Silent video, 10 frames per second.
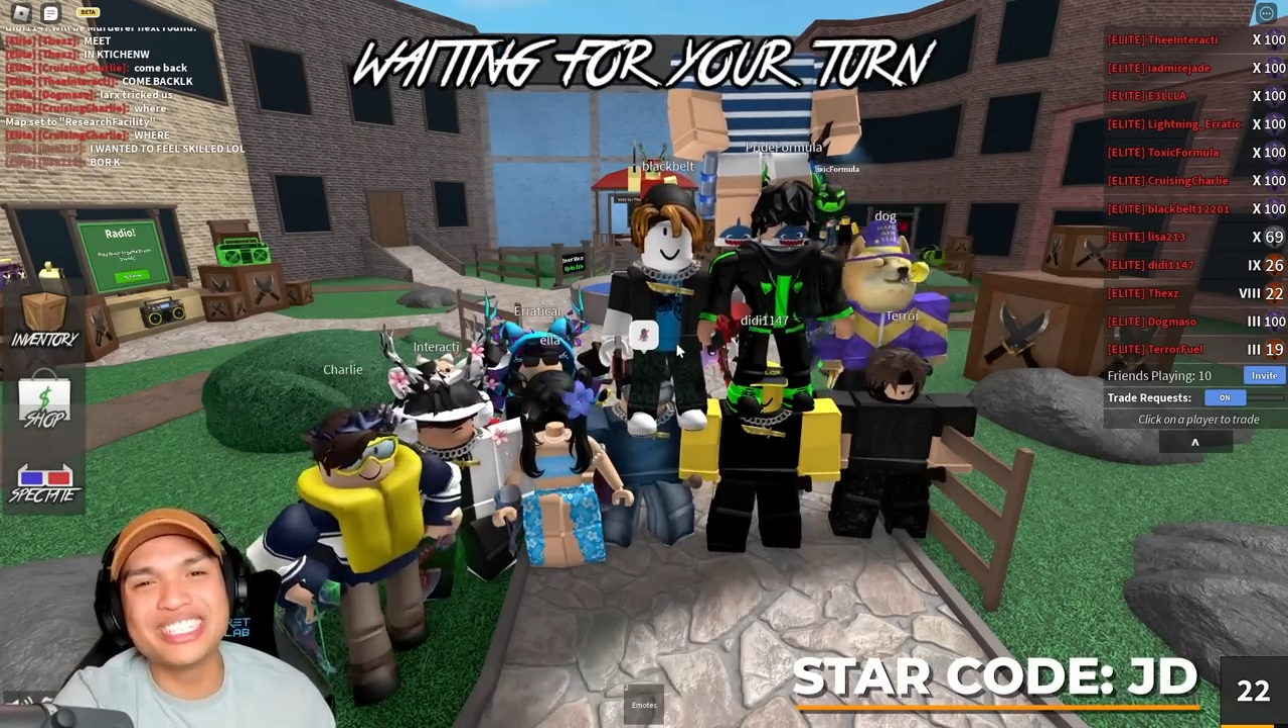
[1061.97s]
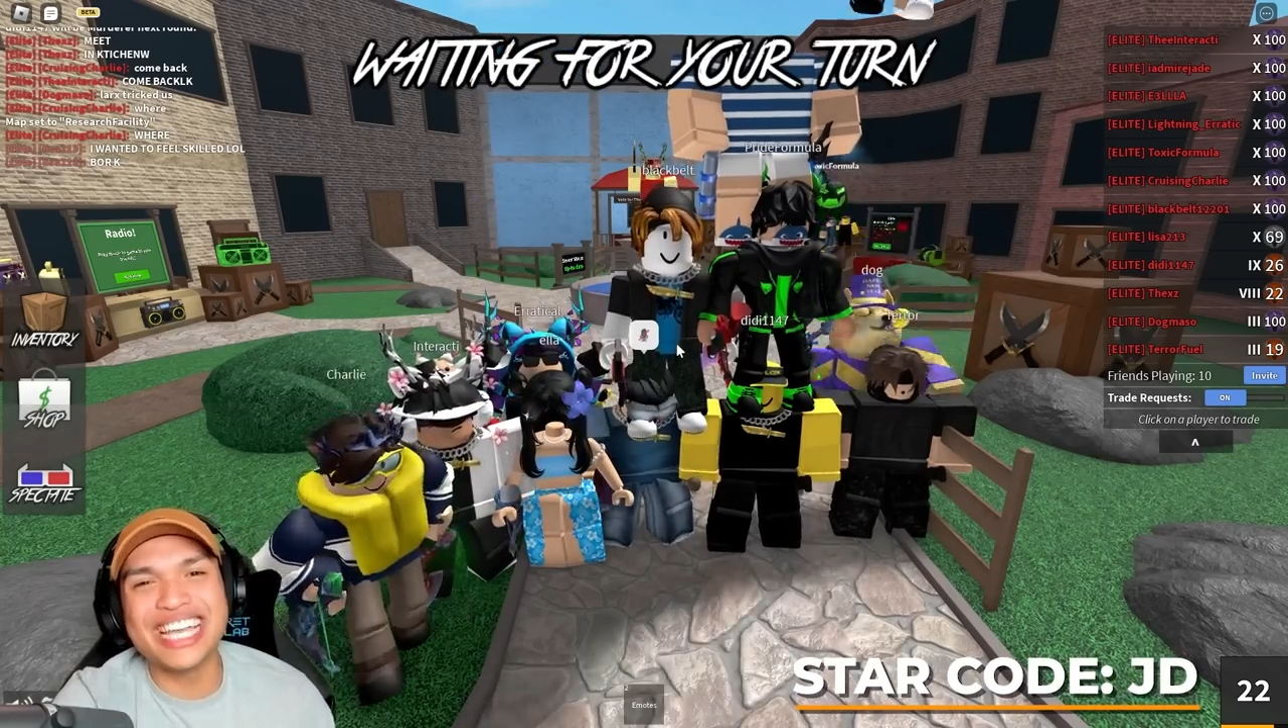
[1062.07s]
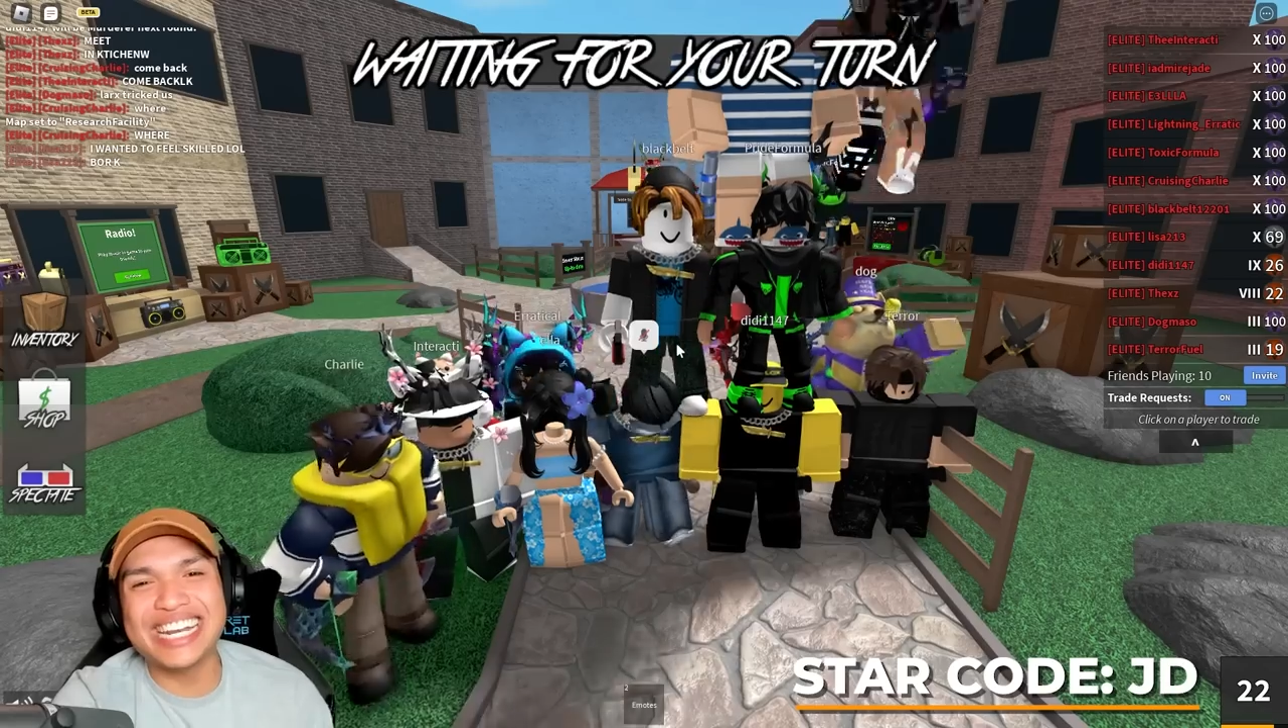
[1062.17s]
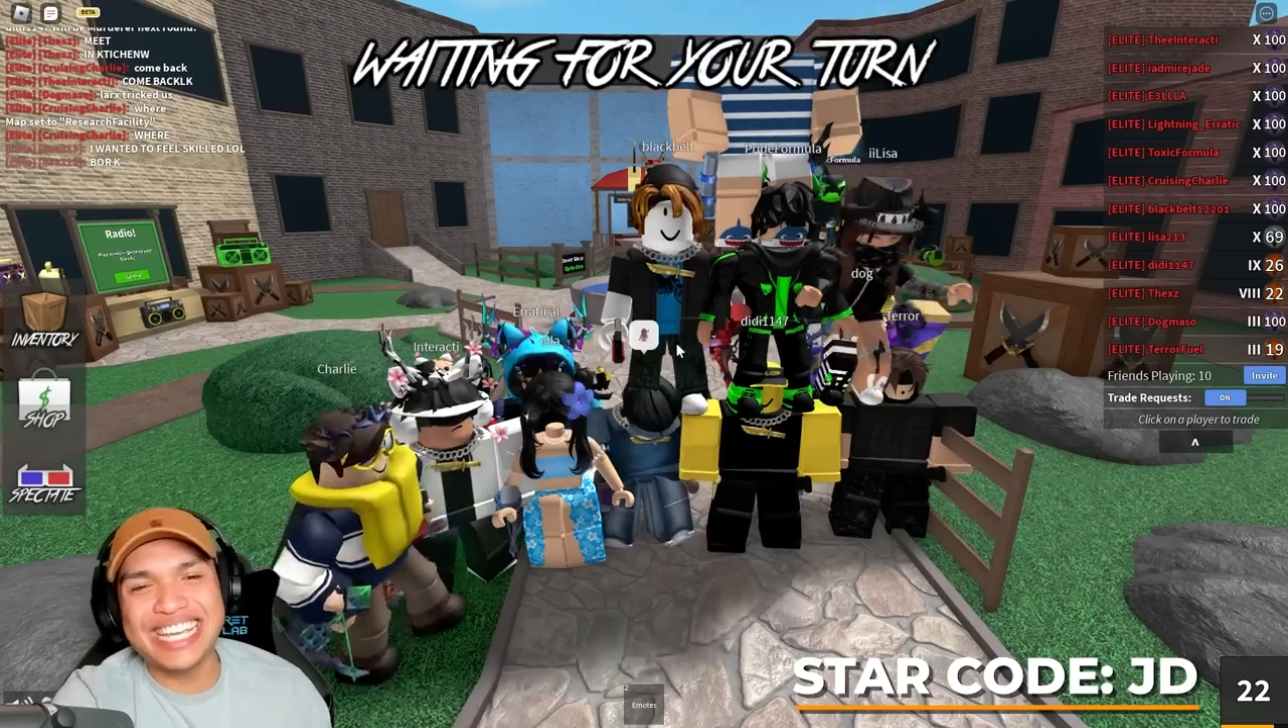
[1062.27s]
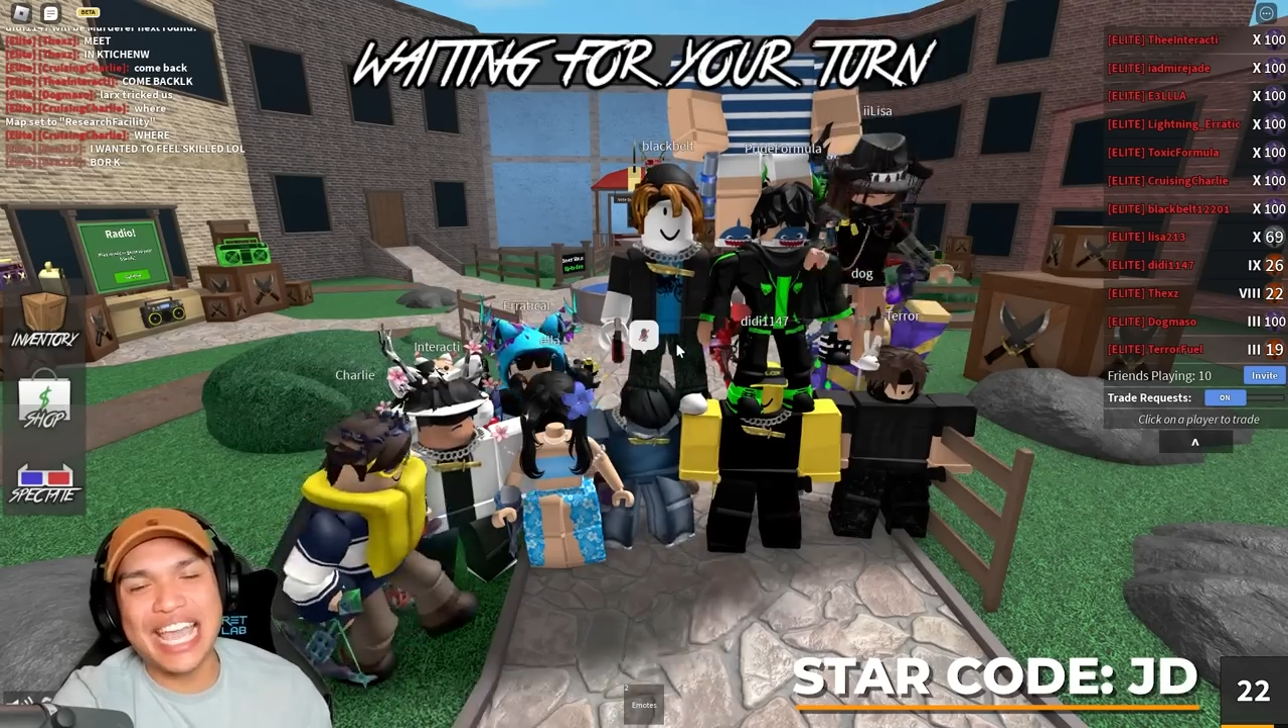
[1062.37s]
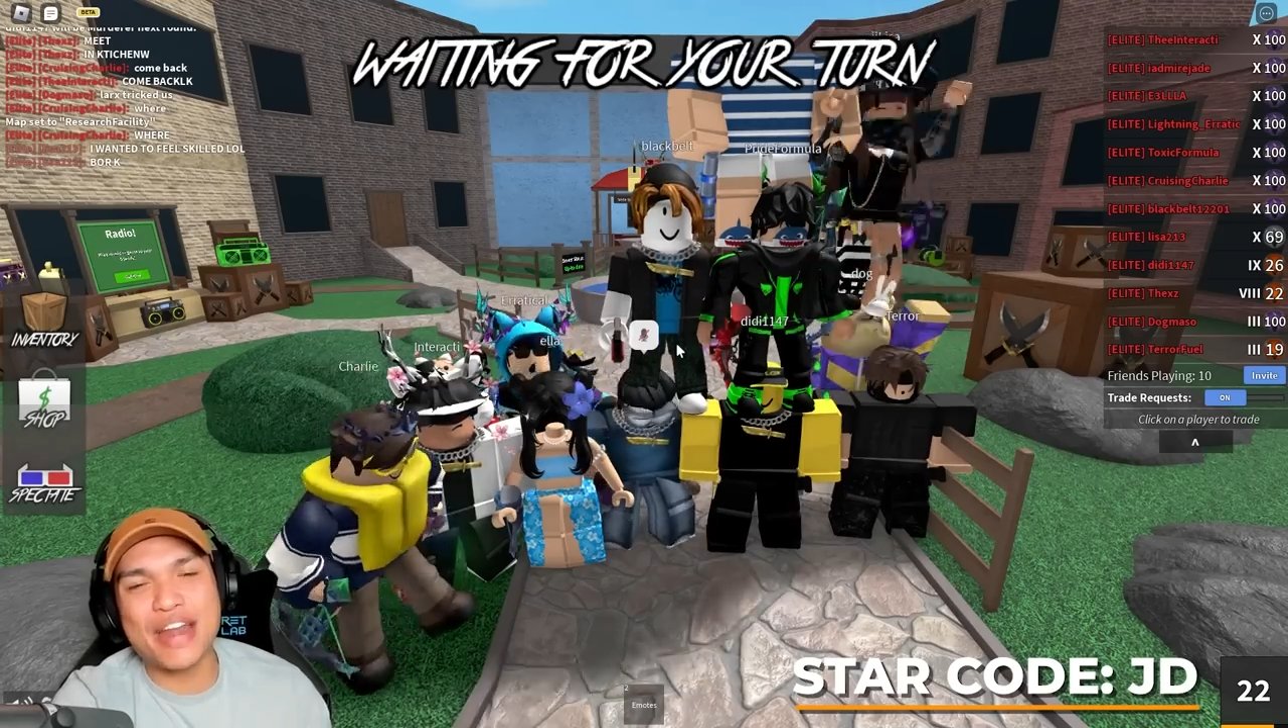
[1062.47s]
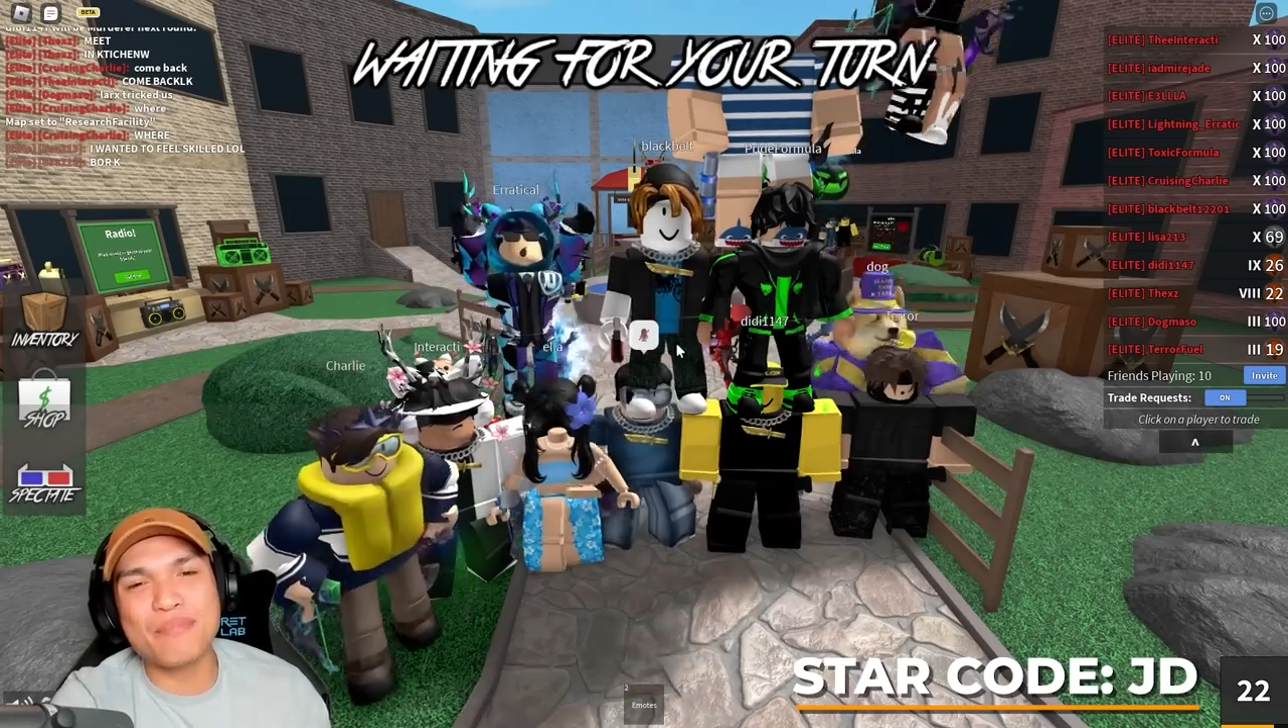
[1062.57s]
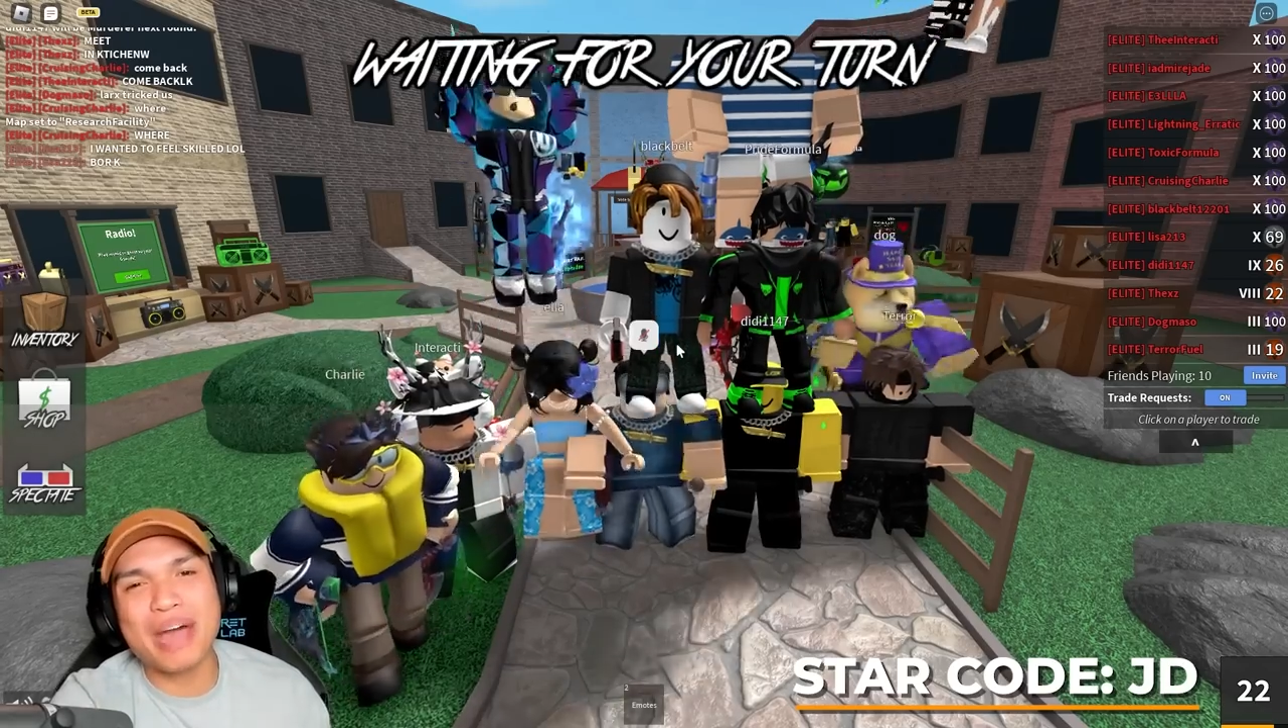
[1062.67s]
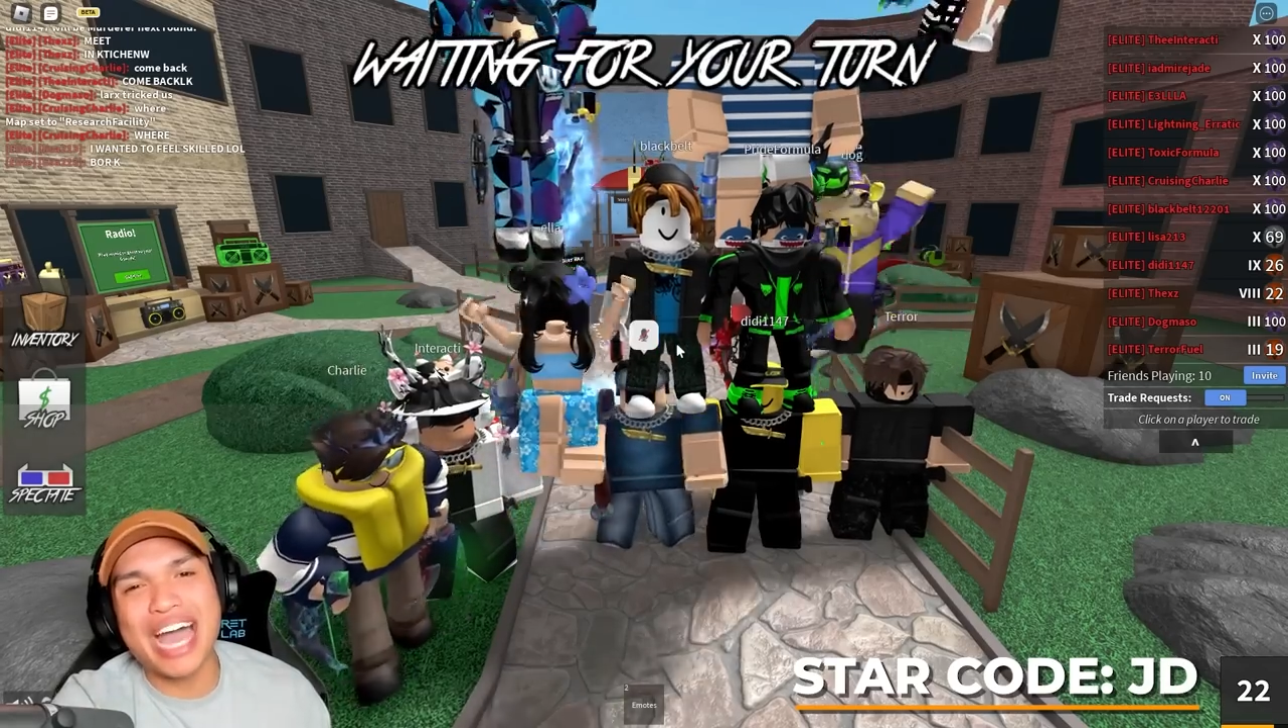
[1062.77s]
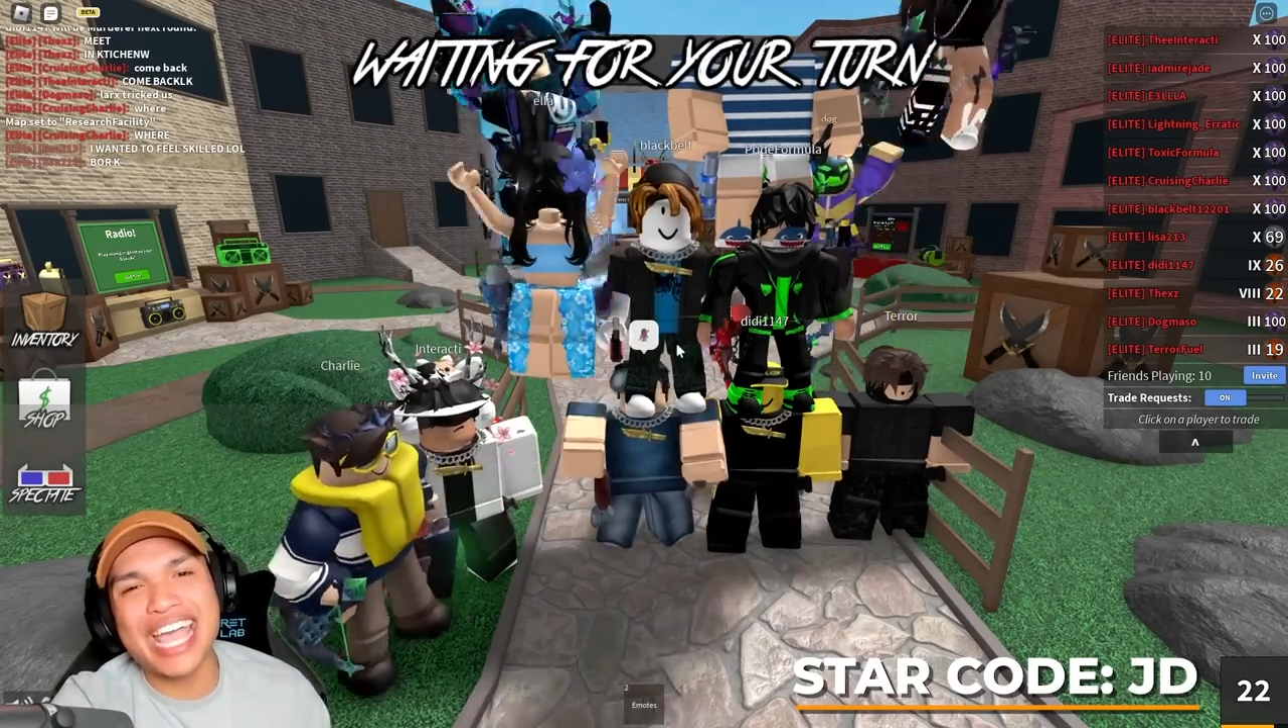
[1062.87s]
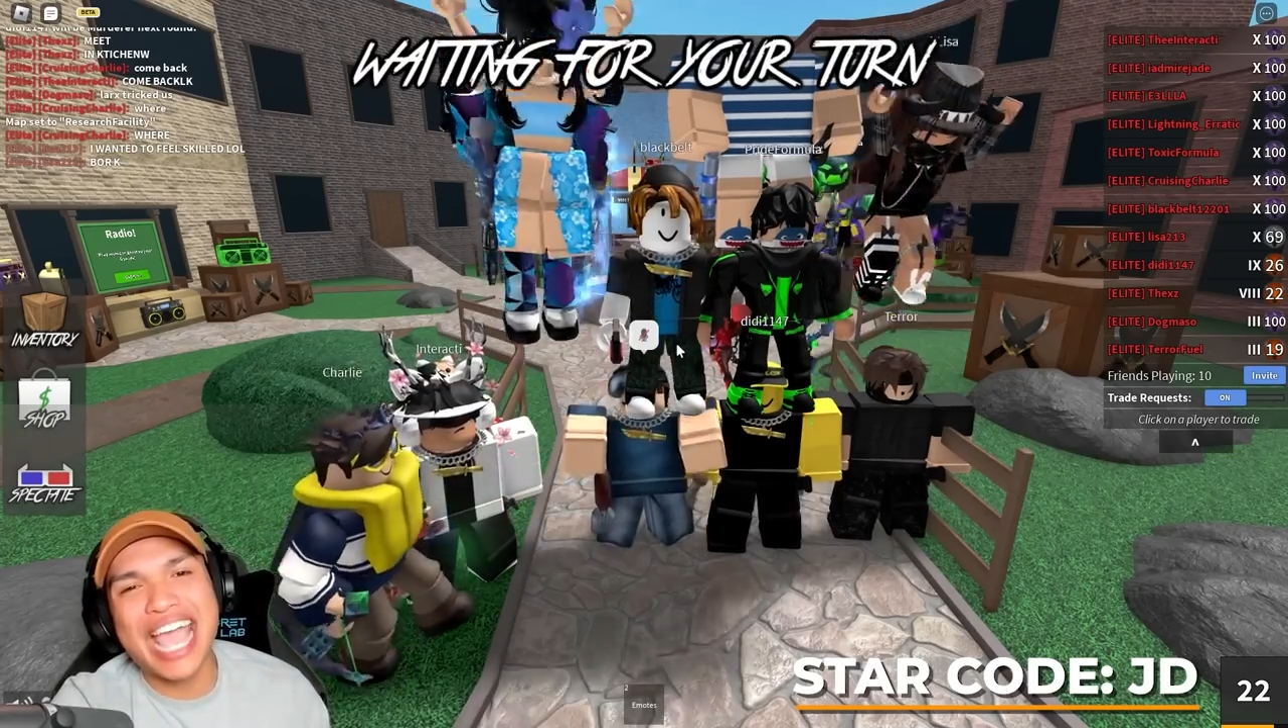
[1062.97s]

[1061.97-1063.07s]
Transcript: J D and buy